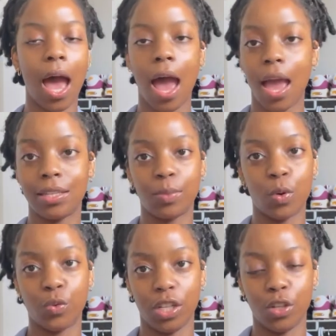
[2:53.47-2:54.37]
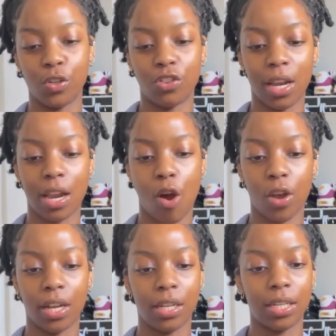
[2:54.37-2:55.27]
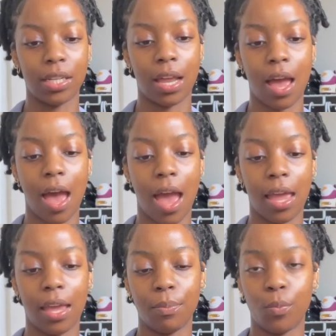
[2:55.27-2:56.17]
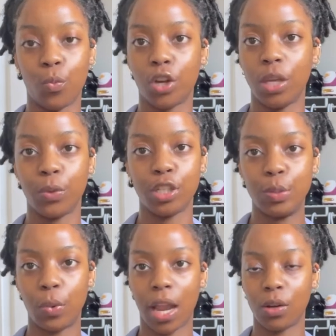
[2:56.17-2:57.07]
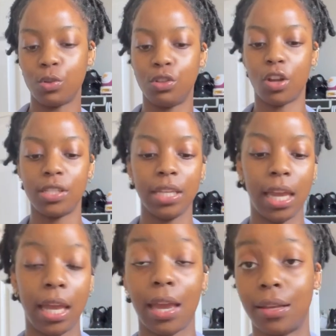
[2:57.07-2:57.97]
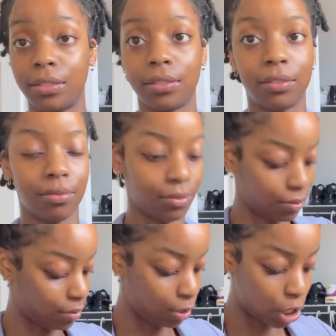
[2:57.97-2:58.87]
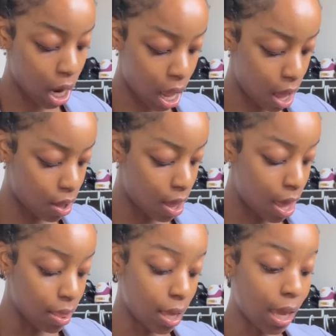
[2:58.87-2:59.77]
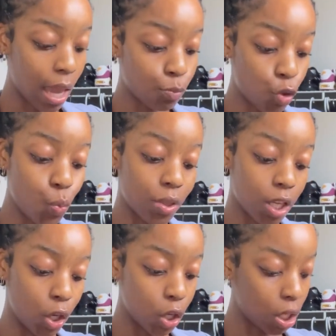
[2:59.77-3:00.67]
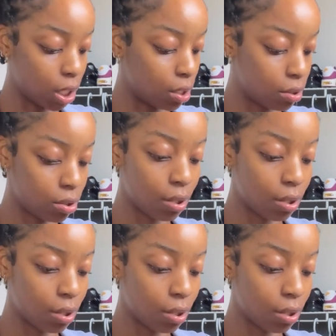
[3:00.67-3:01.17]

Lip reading: I smell really good right now. And I'm working with this brand called Dossier. And ciao, they came through with the goods.